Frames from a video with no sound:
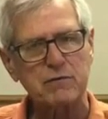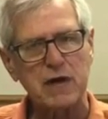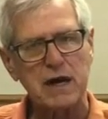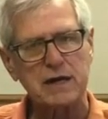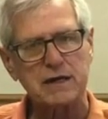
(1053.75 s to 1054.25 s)

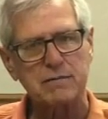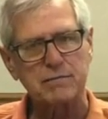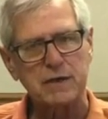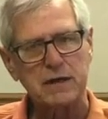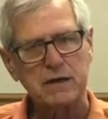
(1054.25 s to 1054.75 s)

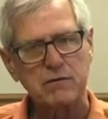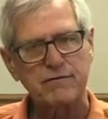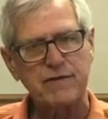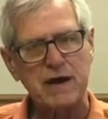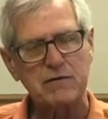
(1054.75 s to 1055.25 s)
We
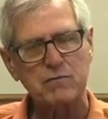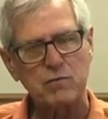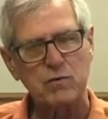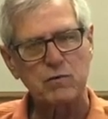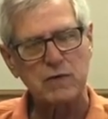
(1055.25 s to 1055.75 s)

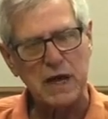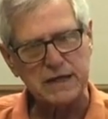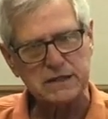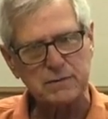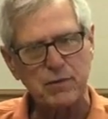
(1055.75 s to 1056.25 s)
found when
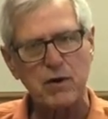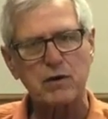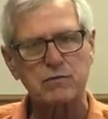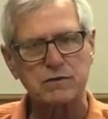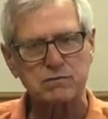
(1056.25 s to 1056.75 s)
Heisey
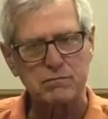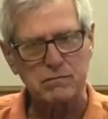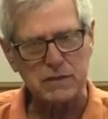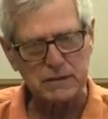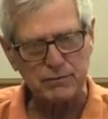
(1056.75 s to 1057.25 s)
Park was
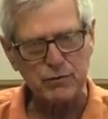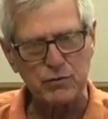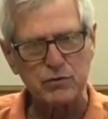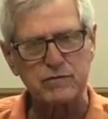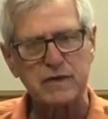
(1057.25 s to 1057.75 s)

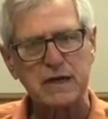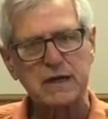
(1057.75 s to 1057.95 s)
improved